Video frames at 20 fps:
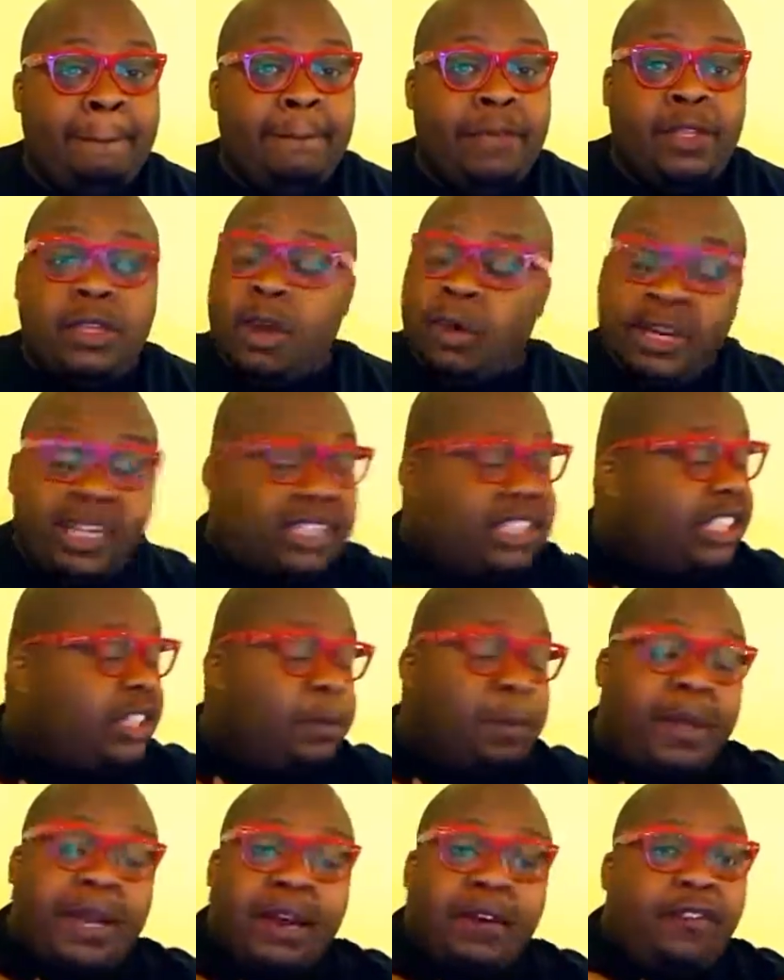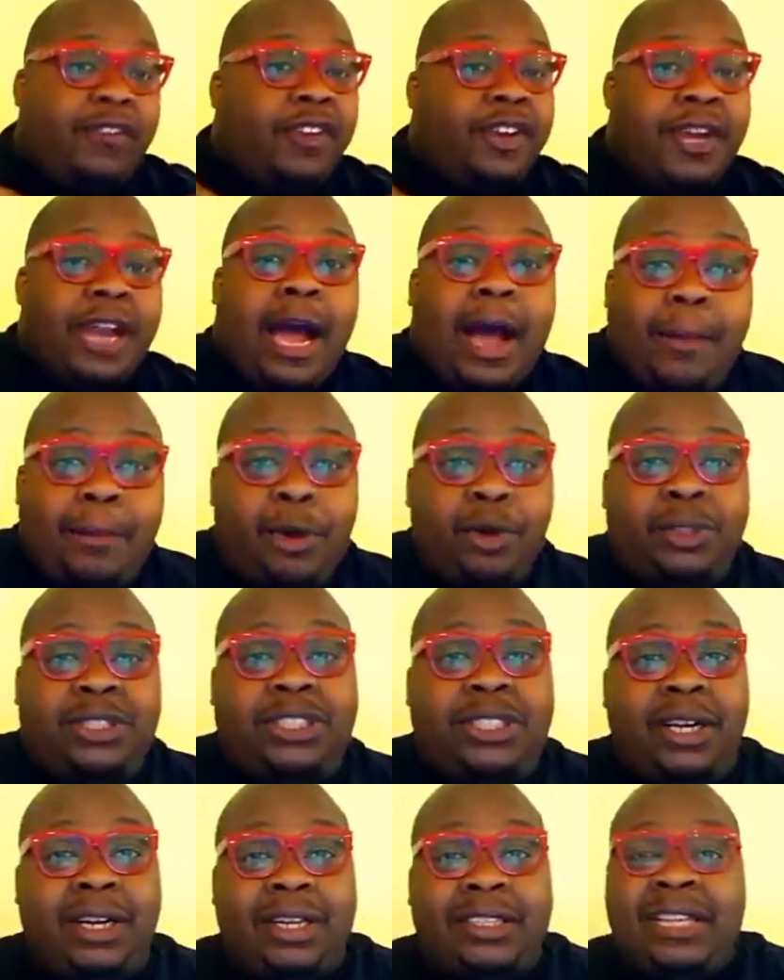Yo, this has been a phenomenal
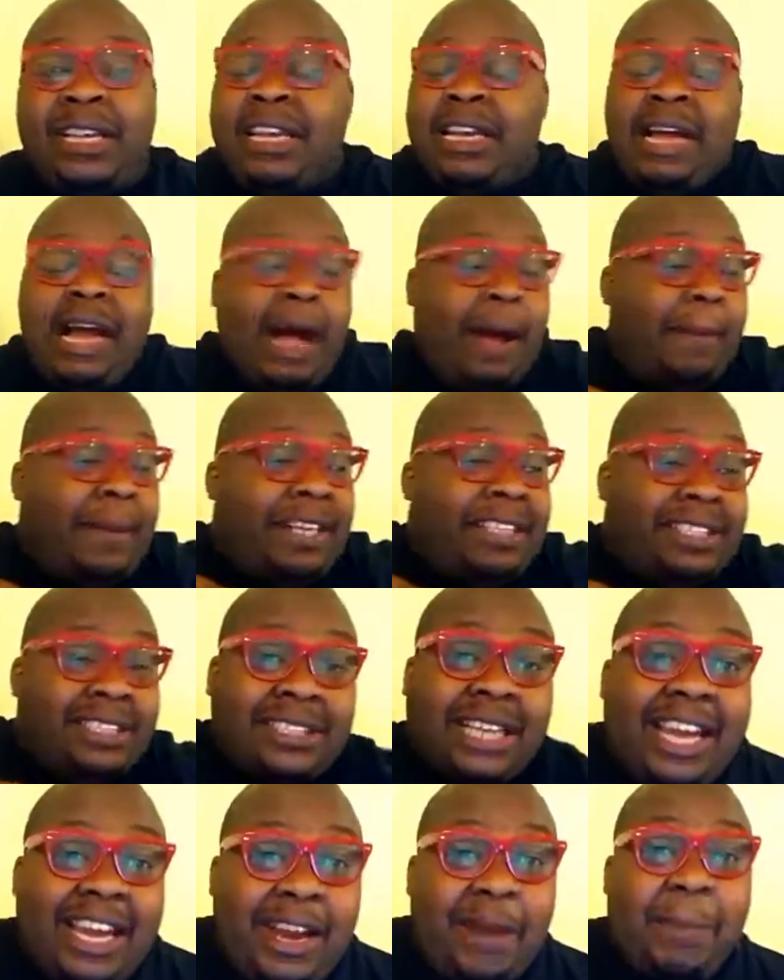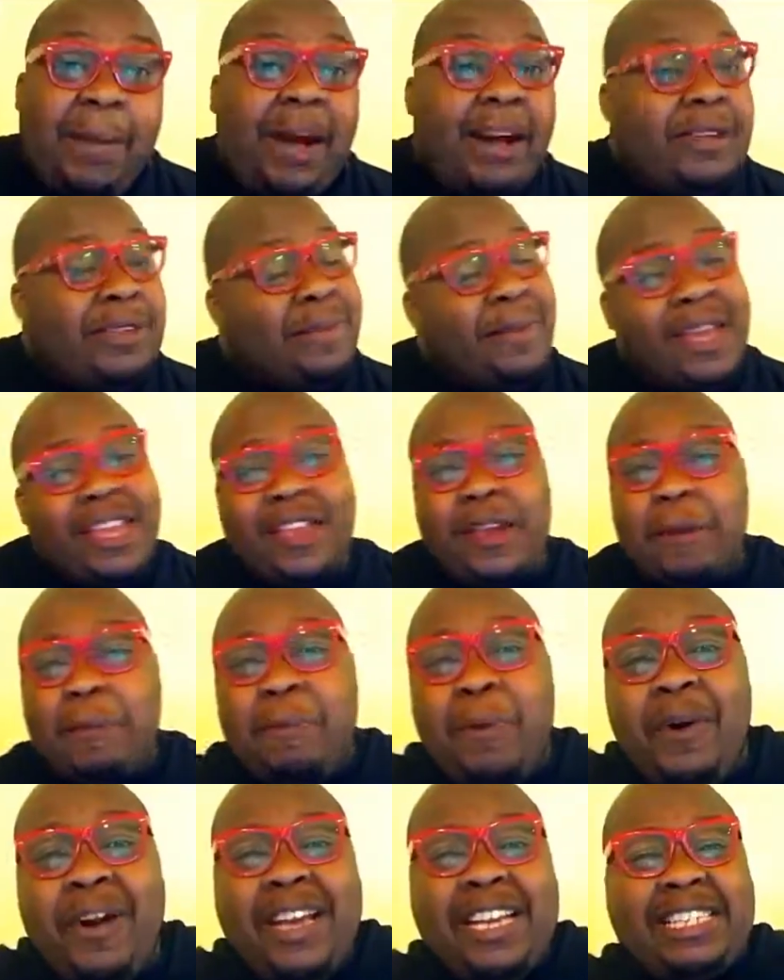series. I'm excited about you, man. Your
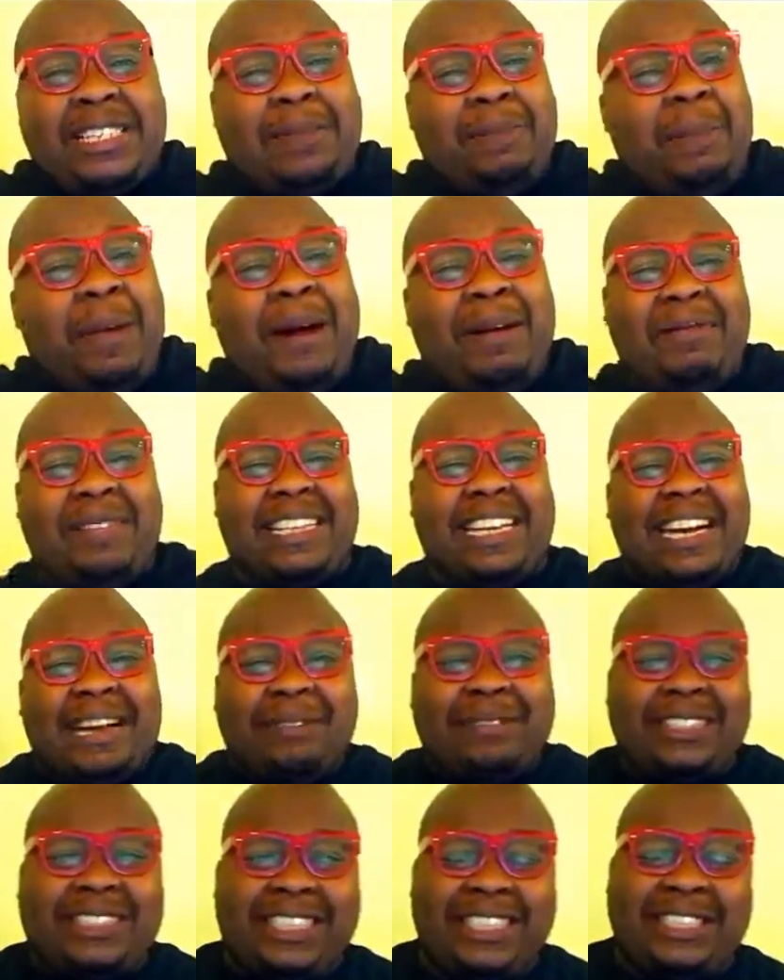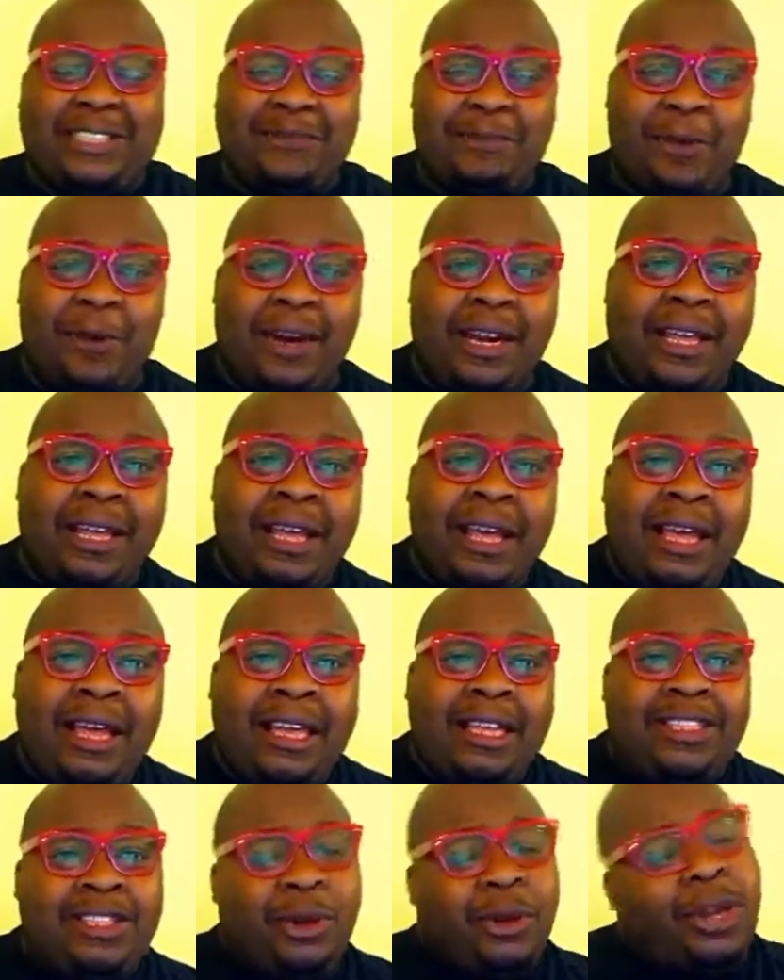boy is pumped up this morning.
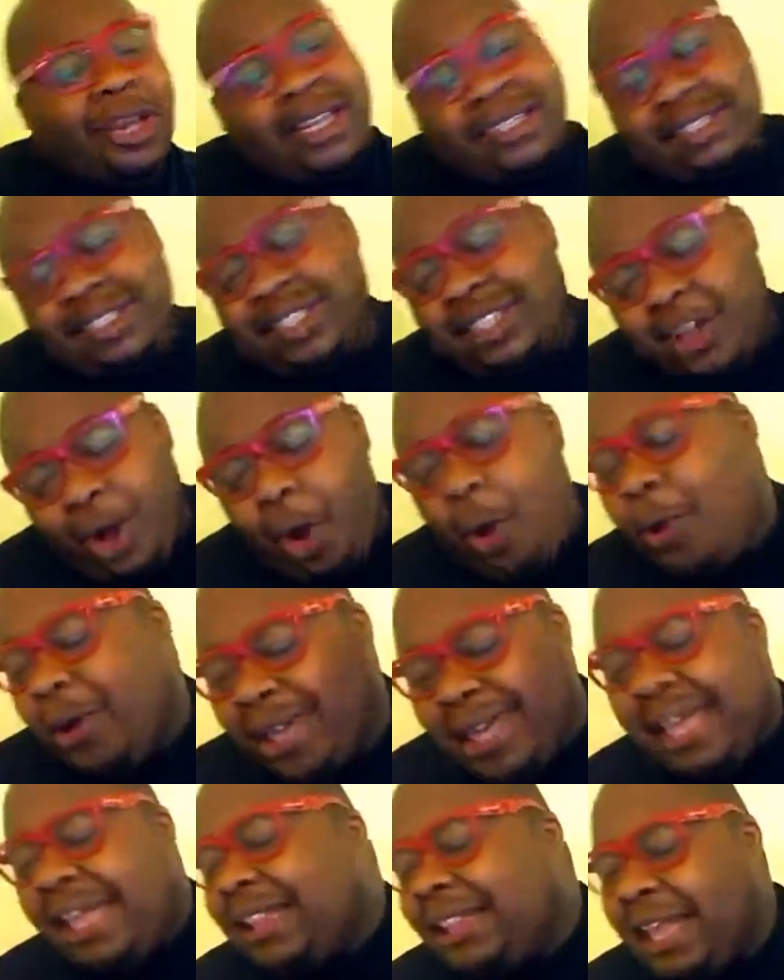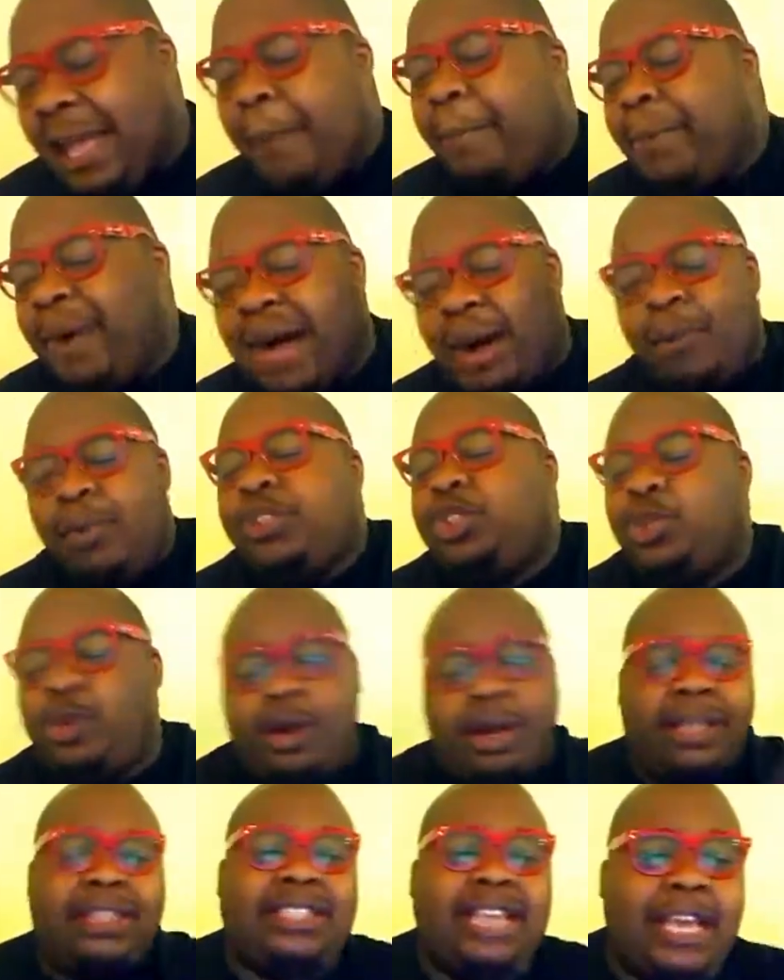So listen, go get that book. I want you
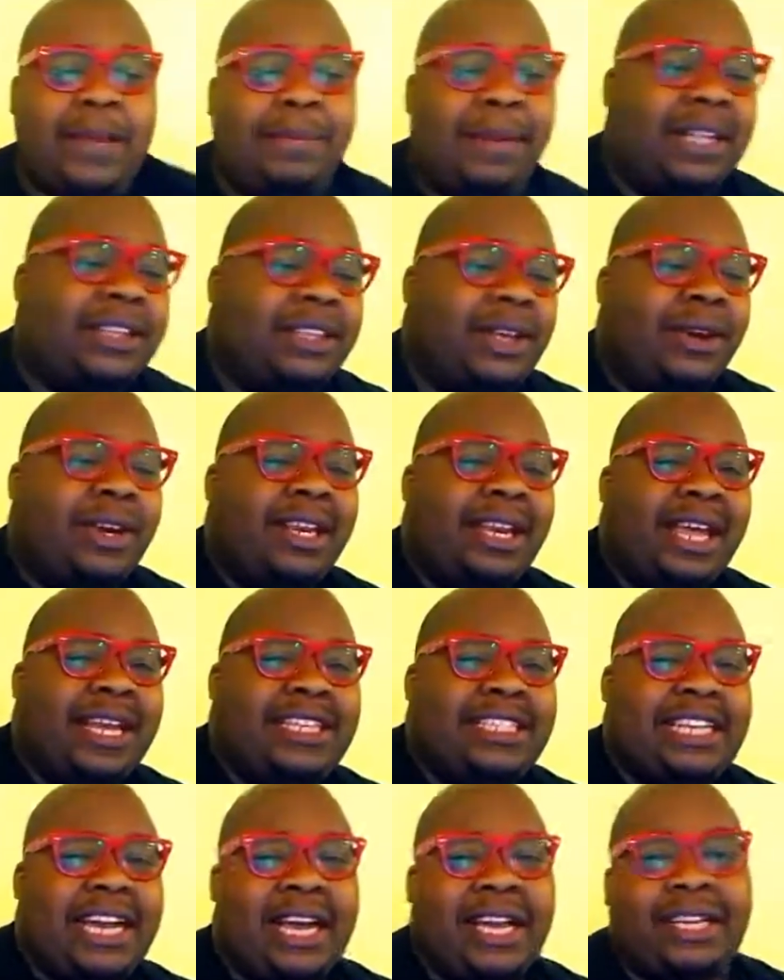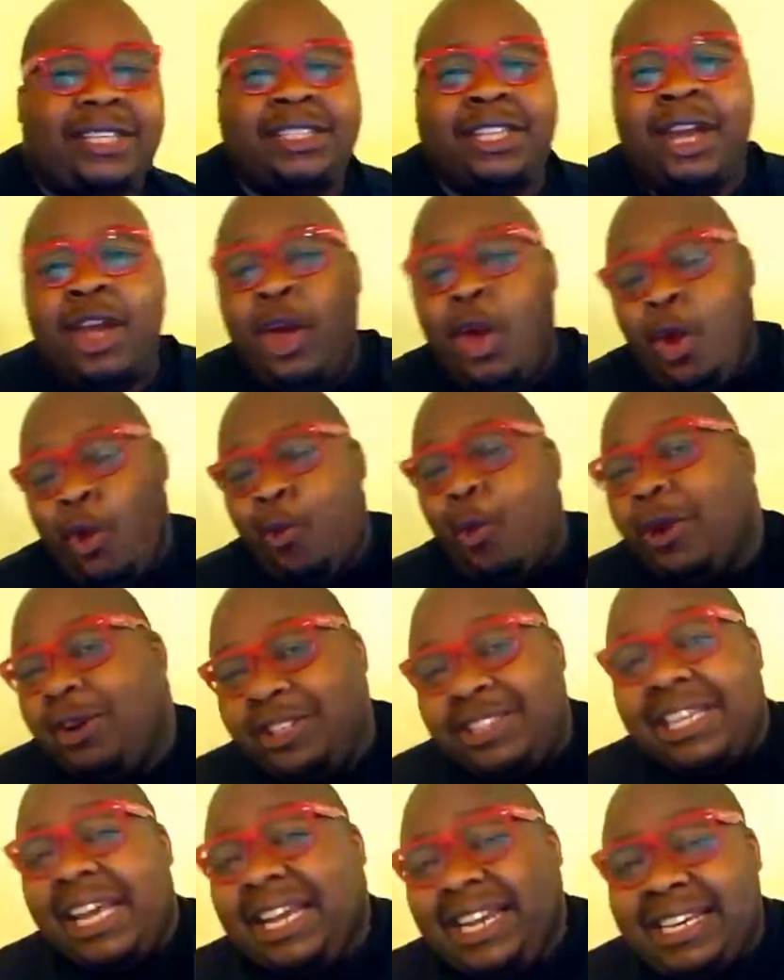all to take my 30-day challenge,
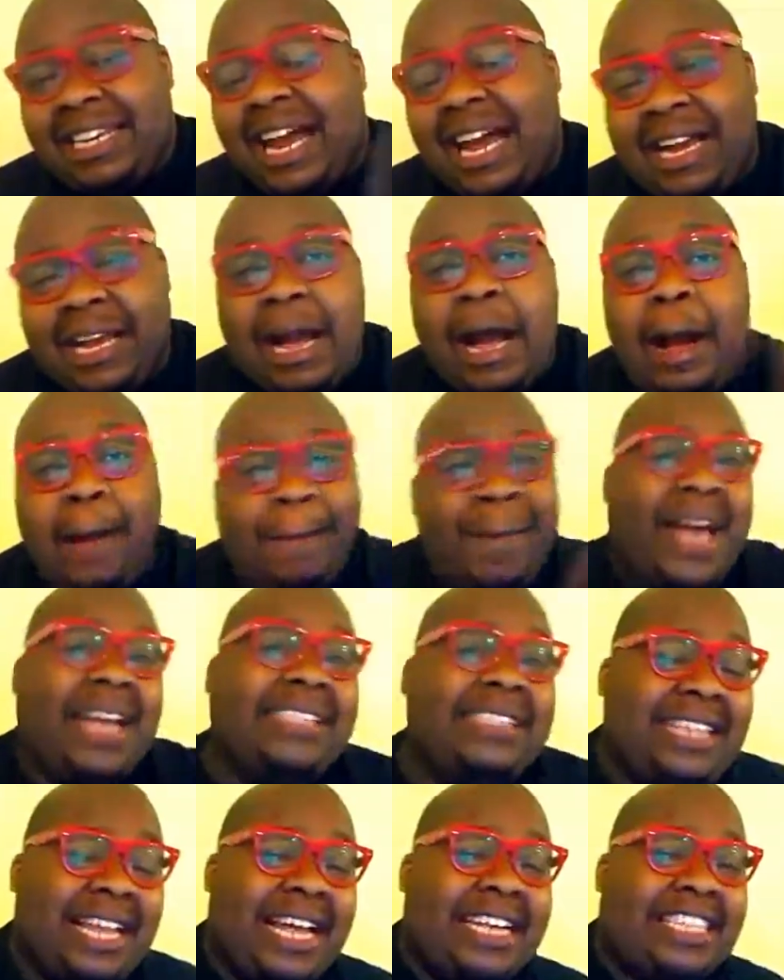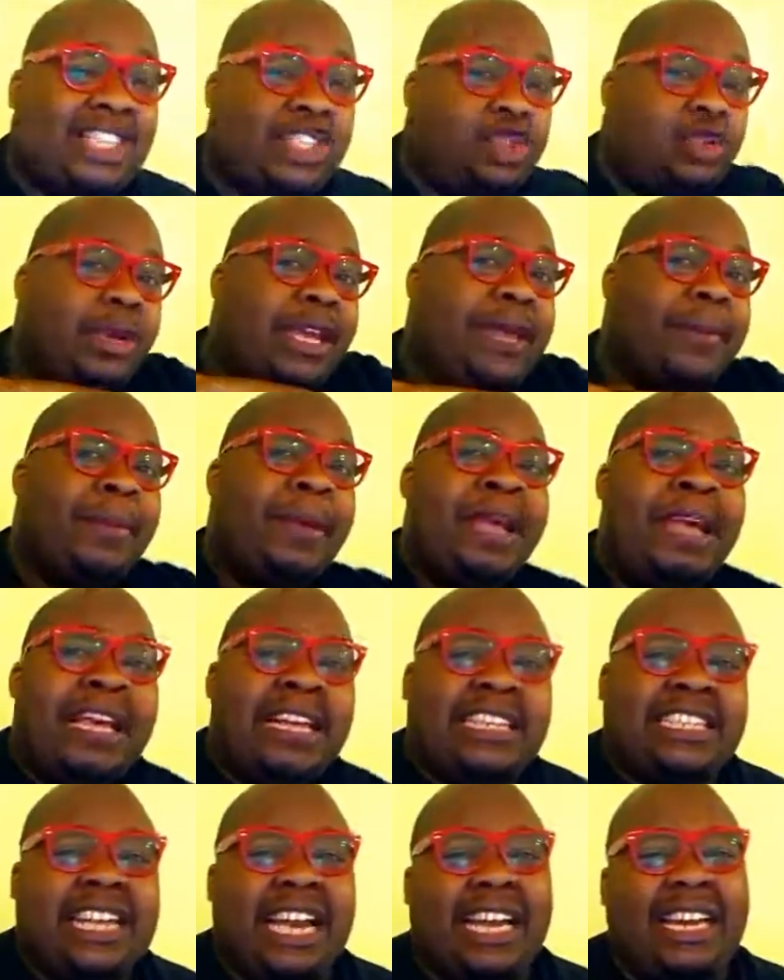wordstaylor.com/dream
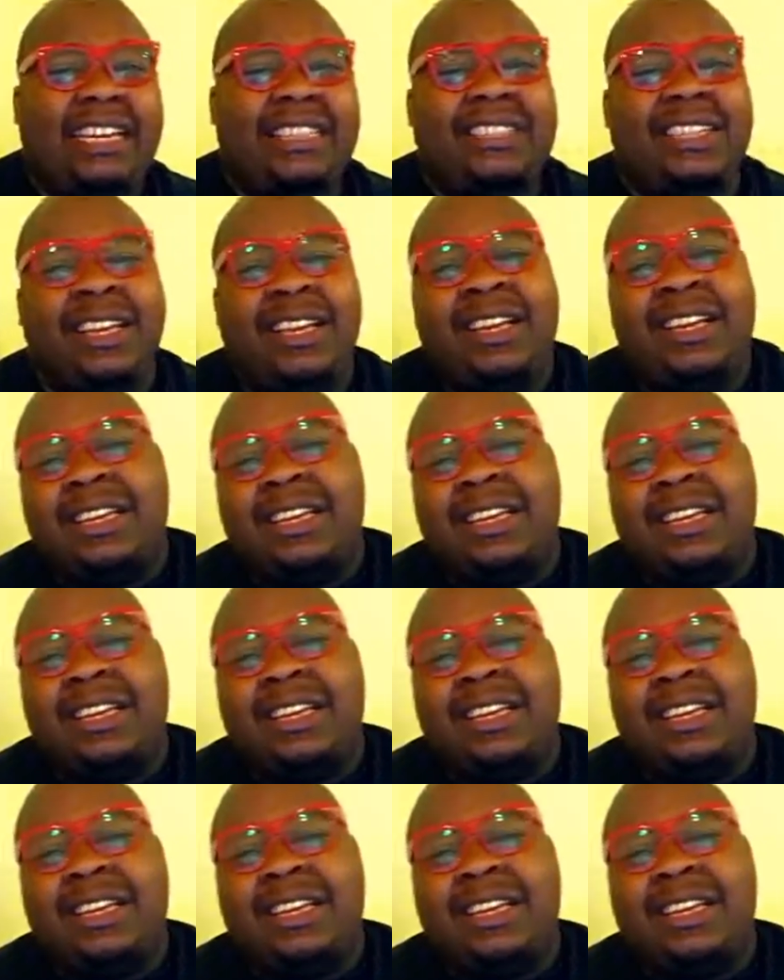challenge.